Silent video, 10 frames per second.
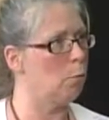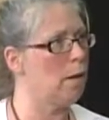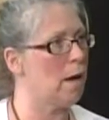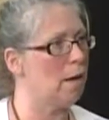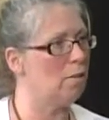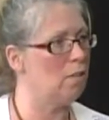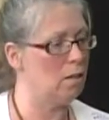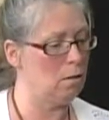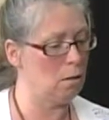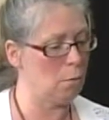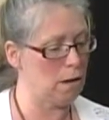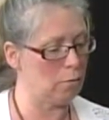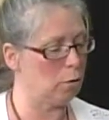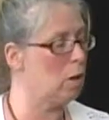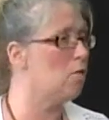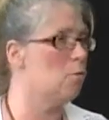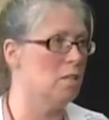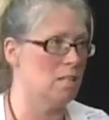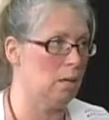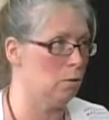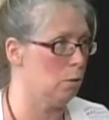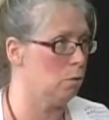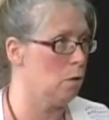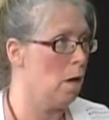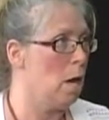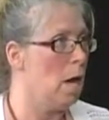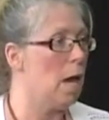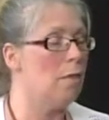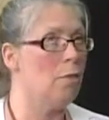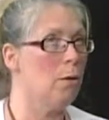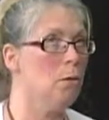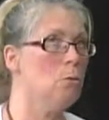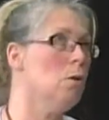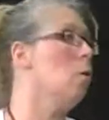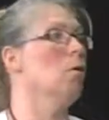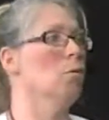we have recovery centers. Mm-hmm. And those are,